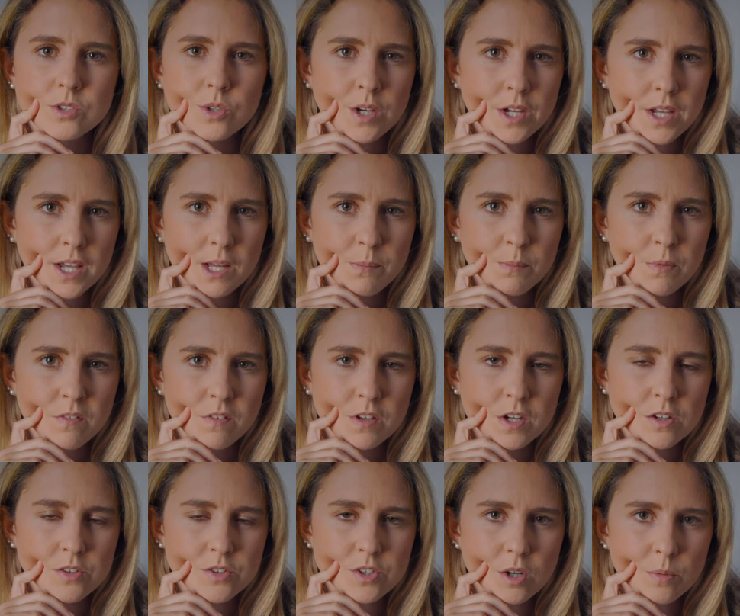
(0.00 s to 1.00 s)
So I had my
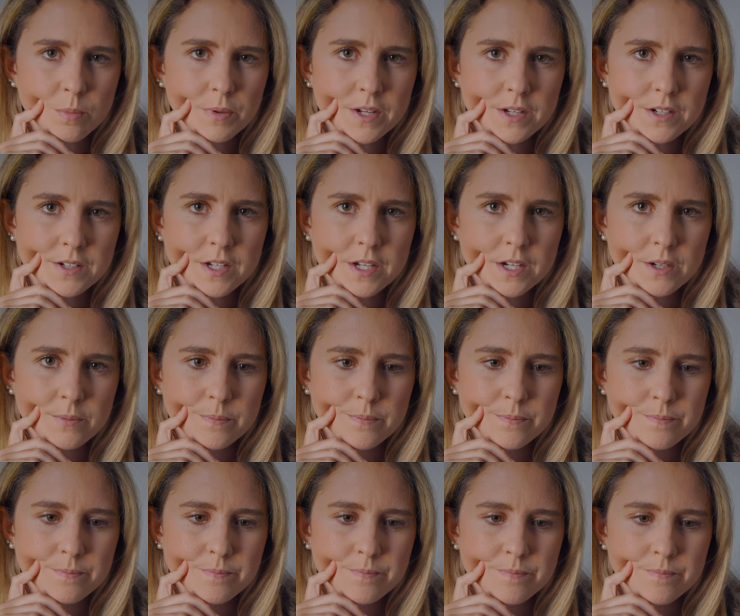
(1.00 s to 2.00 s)
videos all planned out.
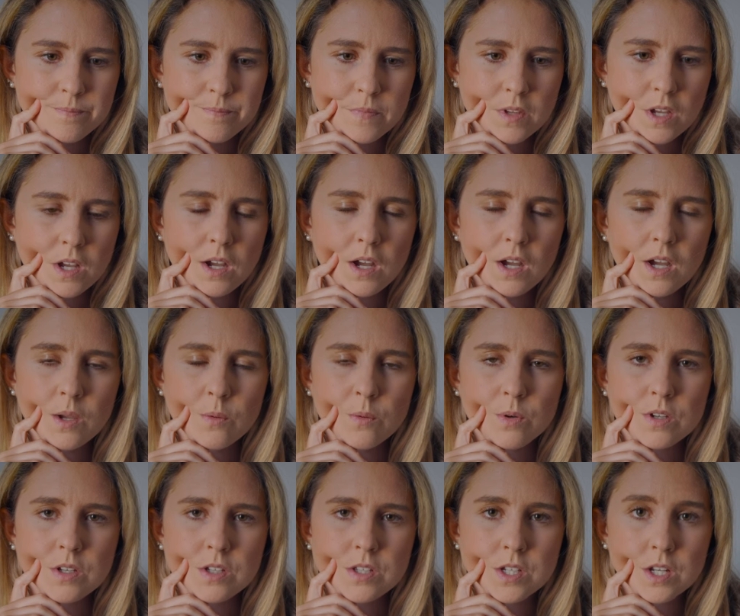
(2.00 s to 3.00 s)
I
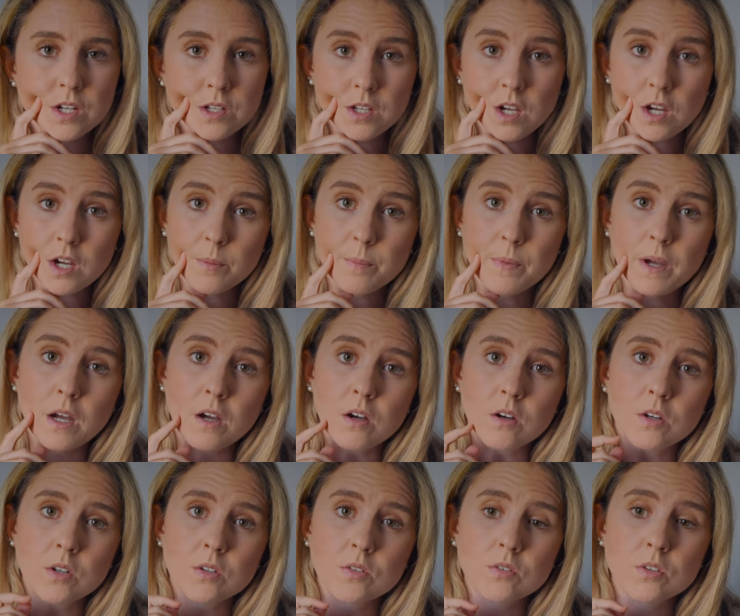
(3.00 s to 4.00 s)
was going to talk
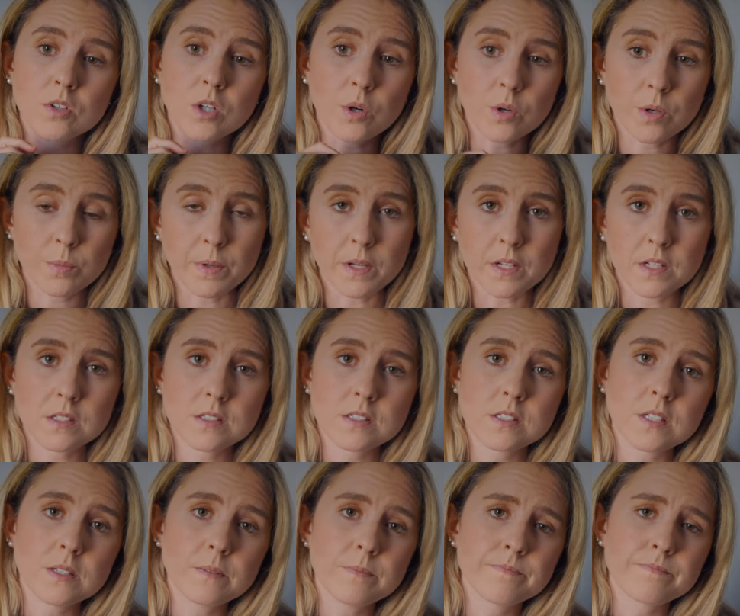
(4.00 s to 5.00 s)
about
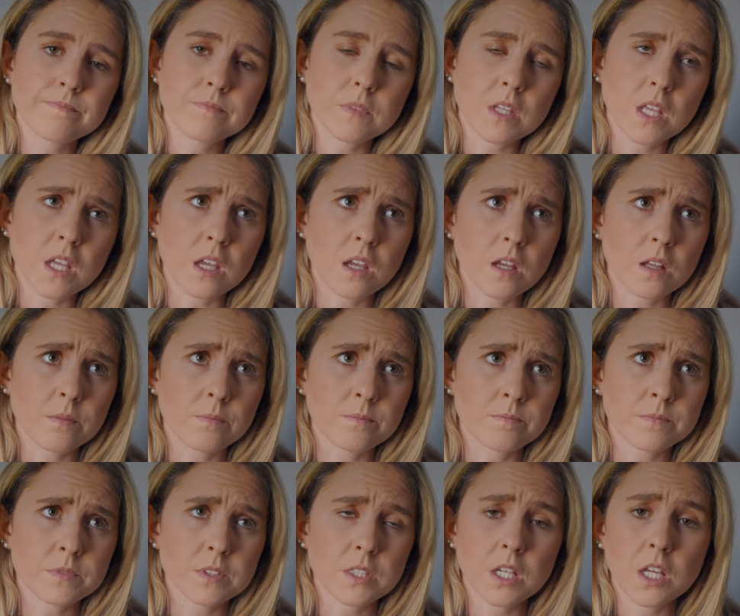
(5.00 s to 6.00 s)
codependency,
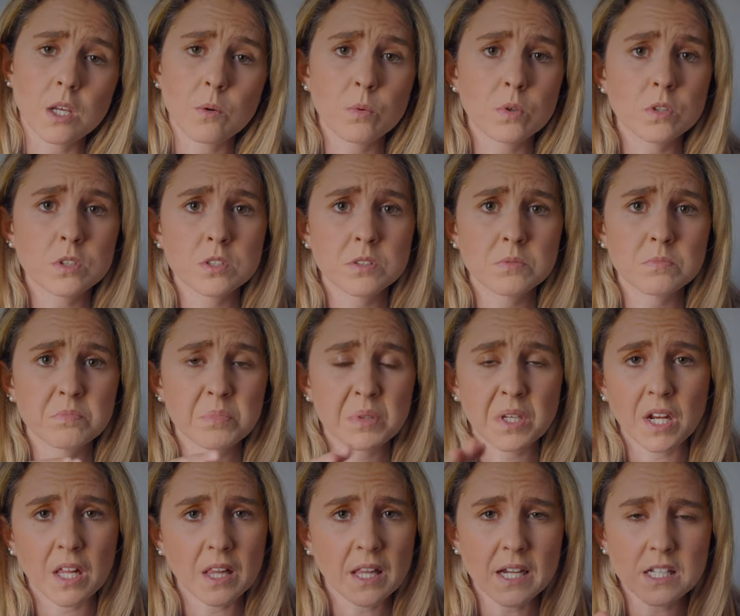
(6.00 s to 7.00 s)
and it was
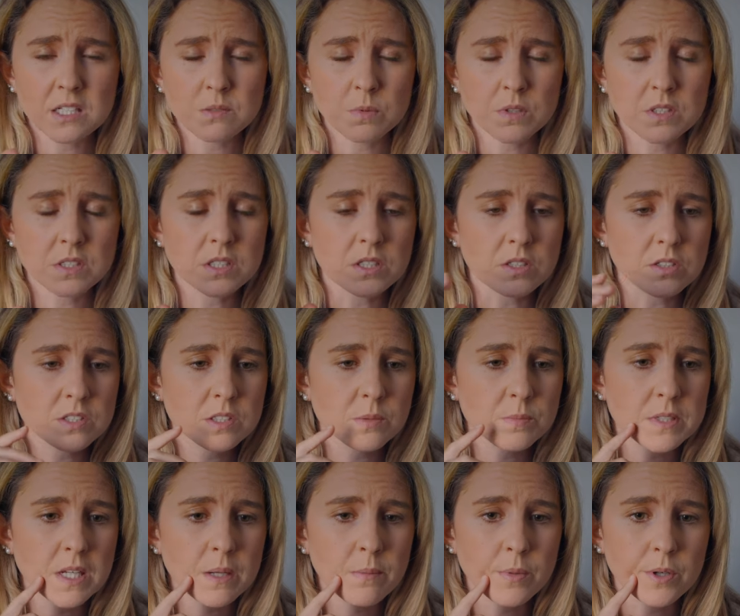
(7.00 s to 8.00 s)
going to last me until
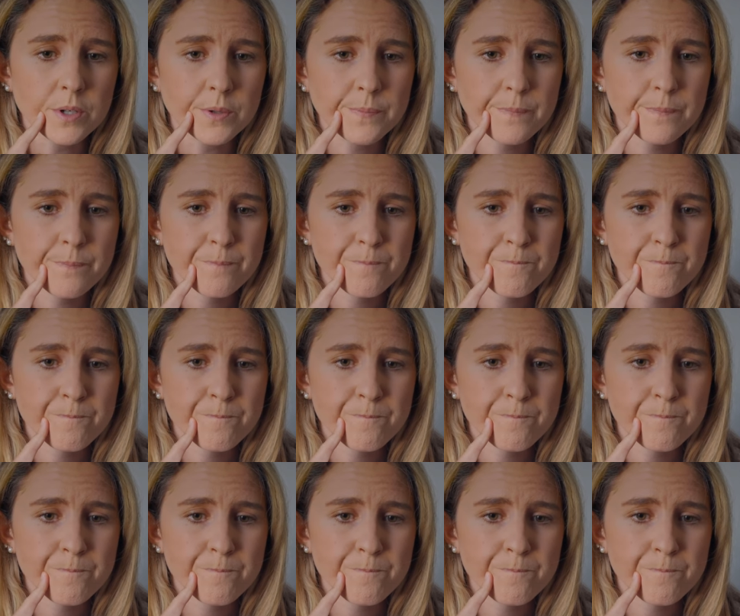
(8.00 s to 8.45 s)
September.